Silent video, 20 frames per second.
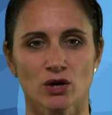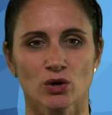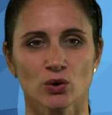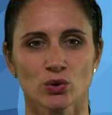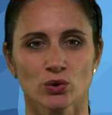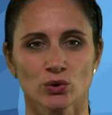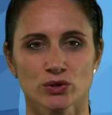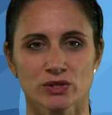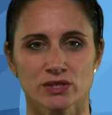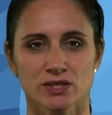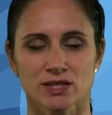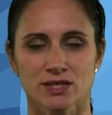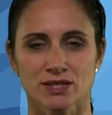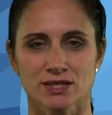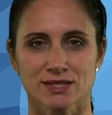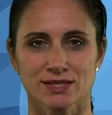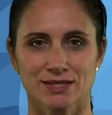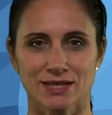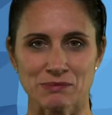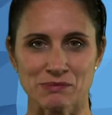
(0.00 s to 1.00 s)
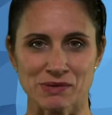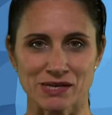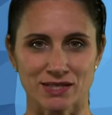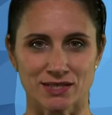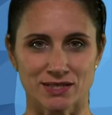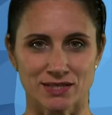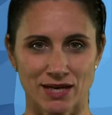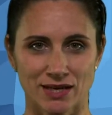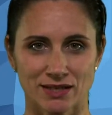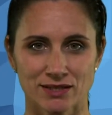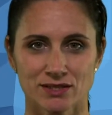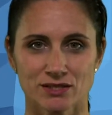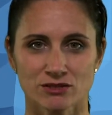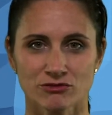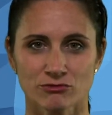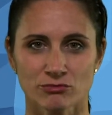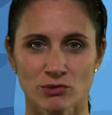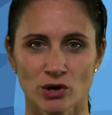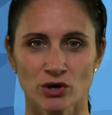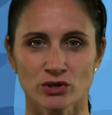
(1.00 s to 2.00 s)
course in a
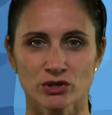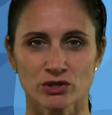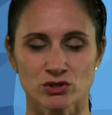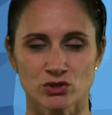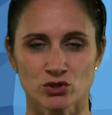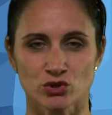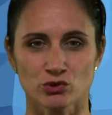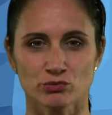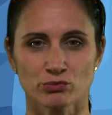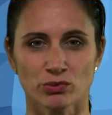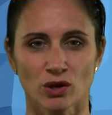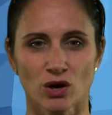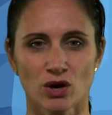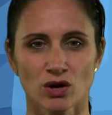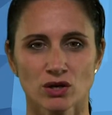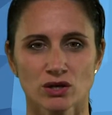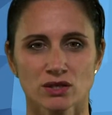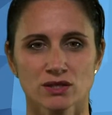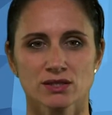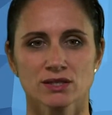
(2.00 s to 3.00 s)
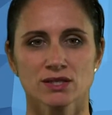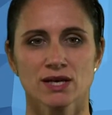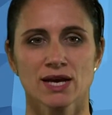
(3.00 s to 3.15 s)
semi-intensive mode in 2 blocks.